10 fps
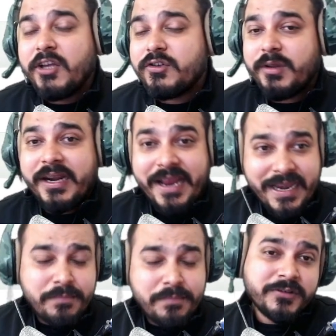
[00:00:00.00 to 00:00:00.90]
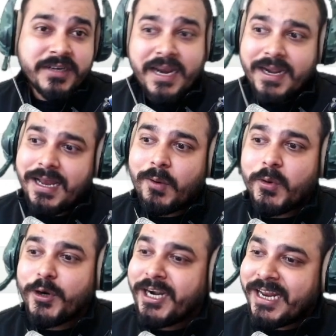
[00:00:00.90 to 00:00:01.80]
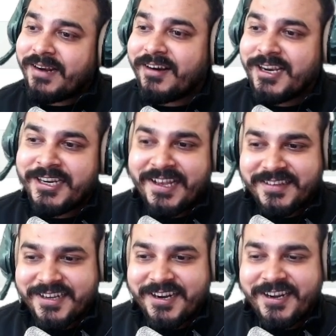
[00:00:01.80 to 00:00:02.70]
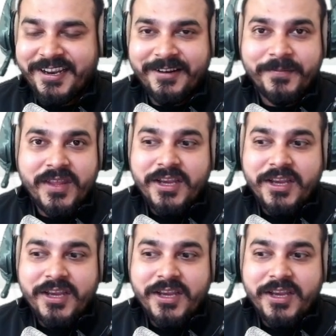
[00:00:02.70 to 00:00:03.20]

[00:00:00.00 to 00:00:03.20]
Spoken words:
so that any person can download it and run it as a container.